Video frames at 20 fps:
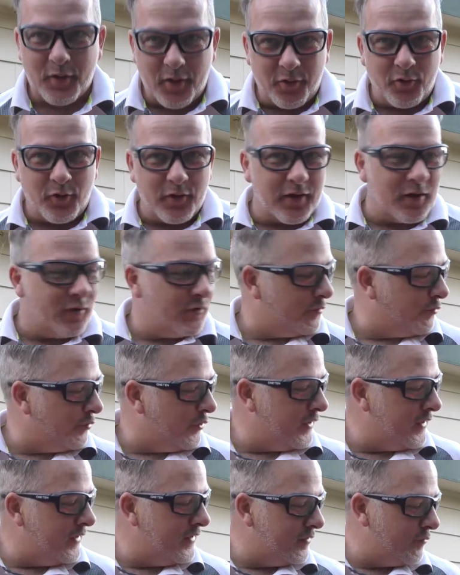I thought that looked
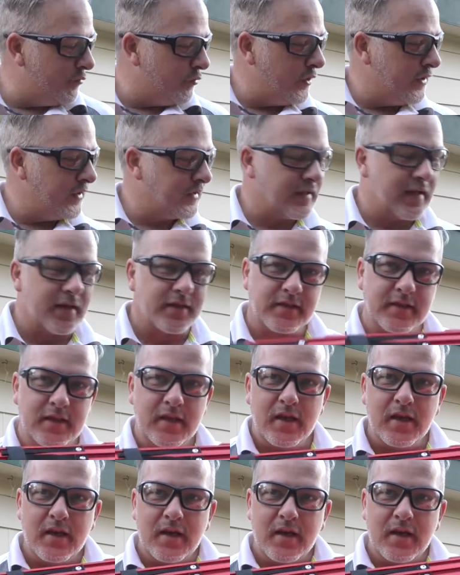pretty, pretty snazzy.